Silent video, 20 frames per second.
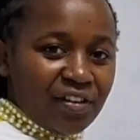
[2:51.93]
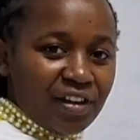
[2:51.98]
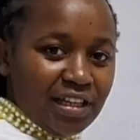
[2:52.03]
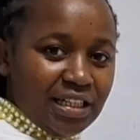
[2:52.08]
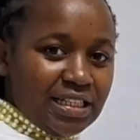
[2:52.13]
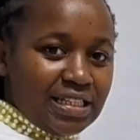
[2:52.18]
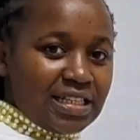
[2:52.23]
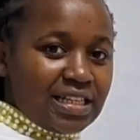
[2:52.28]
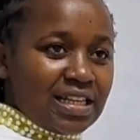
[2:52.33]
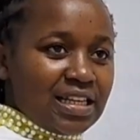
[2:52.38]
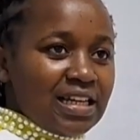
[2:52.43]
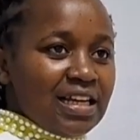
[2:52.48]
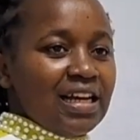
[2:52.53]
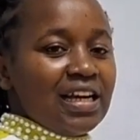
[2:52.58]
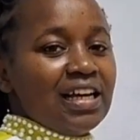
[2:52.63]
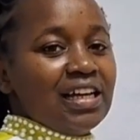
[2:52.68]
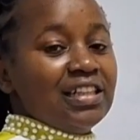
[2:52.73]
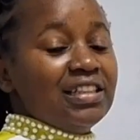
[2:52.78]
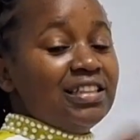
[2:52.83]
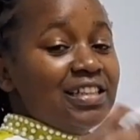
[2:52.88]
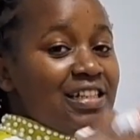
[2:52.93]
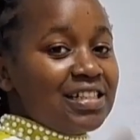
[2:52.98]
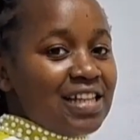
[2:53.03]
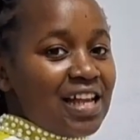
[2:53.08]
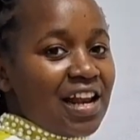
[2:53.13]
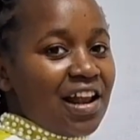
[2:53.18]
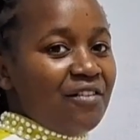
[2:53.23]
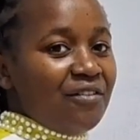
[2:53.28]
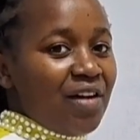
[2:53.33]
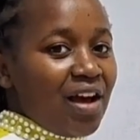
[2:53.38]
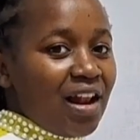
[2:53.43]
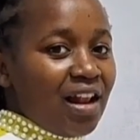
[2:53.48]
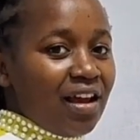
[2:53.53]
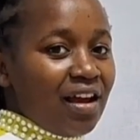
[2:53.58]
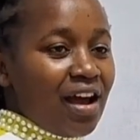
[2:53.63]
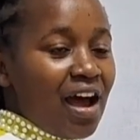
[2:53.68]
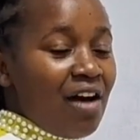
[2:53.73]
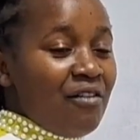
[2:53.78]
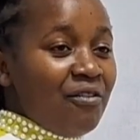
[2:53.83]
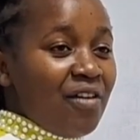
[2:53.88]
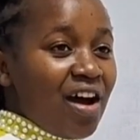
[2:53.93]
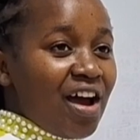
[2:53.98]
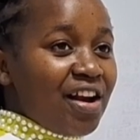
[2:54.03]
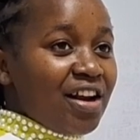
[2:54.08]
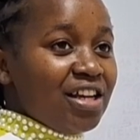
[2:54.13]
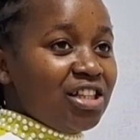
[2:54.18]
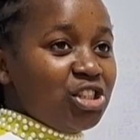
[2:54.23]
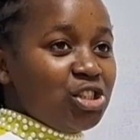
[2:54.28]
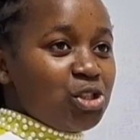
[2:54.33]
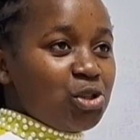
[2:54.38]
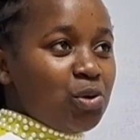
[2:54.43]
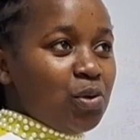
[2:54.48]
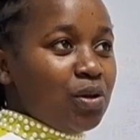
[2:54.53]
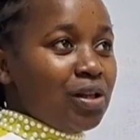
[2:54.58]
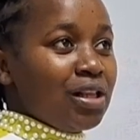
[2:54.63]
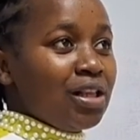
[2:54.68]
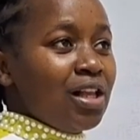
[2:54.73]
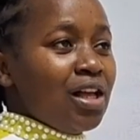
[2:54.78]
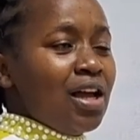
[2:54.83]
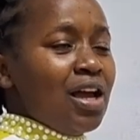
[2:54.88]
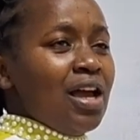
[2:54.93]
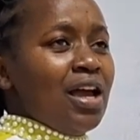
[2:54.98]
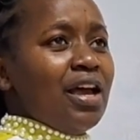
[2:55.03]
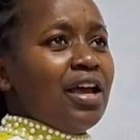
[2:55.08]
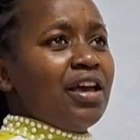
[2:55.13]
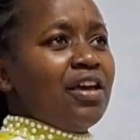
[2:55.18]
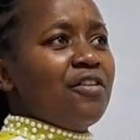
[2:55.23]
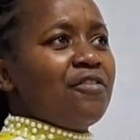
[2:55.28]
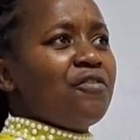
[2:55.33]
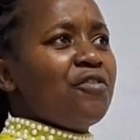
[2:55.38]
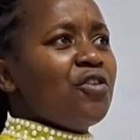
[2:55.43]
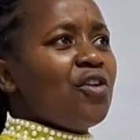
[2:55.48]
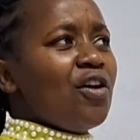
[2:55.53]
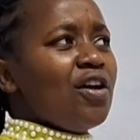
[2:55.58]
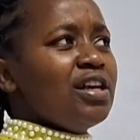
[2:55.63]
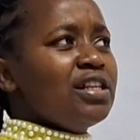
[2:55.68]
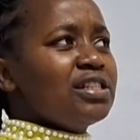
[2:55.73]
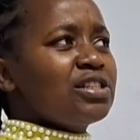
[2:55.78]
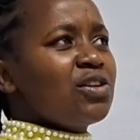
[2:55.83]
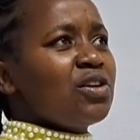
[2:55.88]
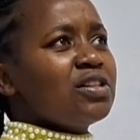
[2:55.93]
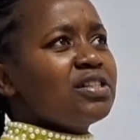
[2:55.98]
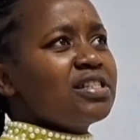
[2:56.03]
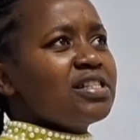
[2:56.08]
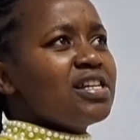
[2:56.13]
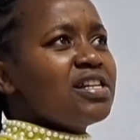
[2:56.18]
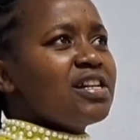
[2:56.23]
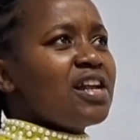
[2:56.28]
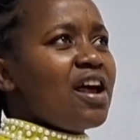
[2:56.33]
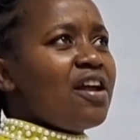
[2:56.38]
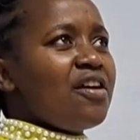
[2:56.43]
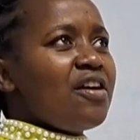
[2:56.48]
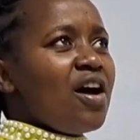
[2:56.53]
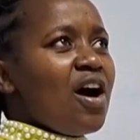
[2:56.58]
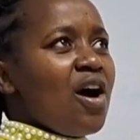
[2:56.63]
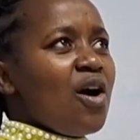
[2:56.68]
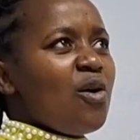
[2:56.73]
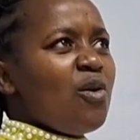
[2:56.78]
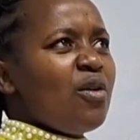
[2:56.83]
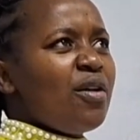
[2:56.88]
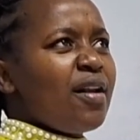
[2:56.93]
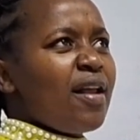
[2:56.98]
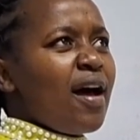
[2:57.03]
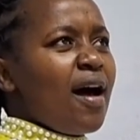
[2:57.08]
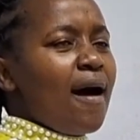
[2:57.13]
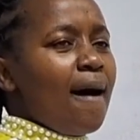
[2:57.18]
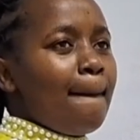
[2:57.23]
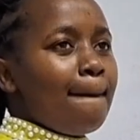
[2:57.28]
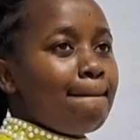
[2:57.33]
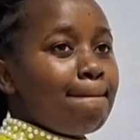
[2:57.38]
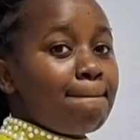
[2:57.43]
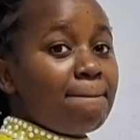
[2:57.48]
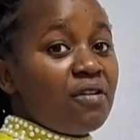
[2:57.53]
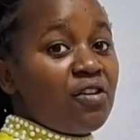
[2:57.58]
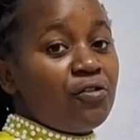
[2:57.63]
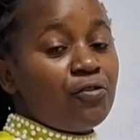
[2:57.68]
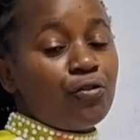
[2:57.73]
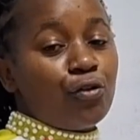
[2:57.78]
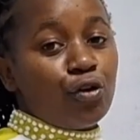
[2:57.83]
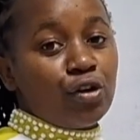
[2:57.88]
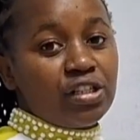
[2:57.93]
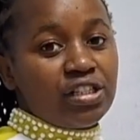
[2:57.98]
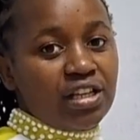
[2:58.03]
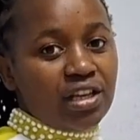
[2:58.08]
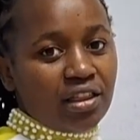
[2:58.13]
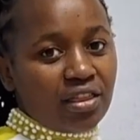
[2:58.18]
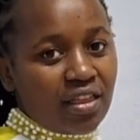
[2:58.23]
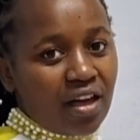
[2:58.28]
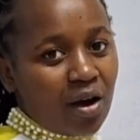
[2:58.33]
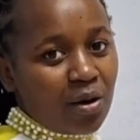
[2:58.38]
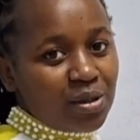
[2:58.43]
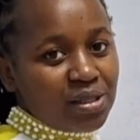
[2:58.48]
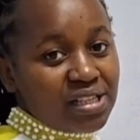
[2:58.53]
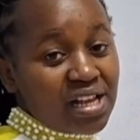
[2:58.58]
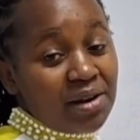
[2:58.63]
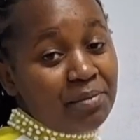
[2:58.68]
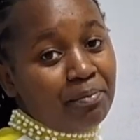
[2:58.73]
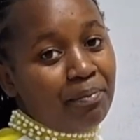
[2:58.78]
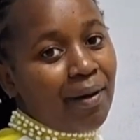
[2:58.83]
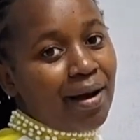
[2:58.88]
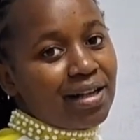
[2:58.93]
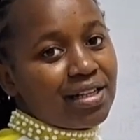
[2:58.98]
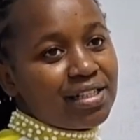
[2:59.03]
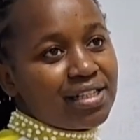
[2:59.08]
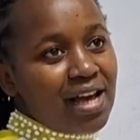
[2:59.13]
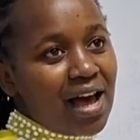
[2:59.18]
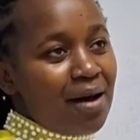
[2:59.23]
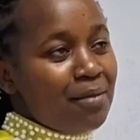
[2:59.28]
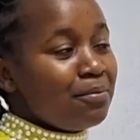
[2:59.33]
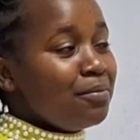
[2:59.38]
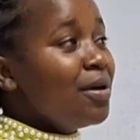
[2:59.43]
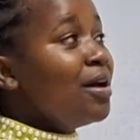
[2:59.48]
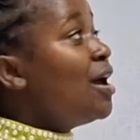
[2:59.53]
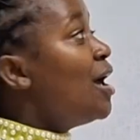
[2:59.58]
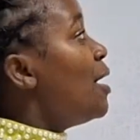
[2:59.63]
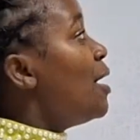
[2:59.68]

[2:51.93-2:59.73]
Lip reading: fees, just an average school, if it's costing around 40,000 per term,